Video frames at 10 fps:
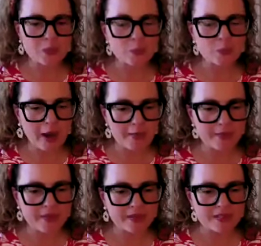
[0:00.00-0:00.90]
we wrap
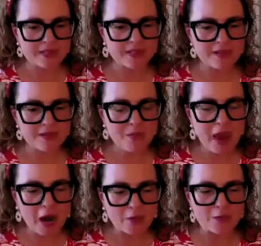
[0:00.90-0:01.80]
this
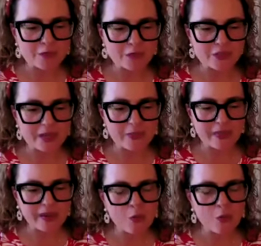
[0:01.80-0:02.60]
powerful segment,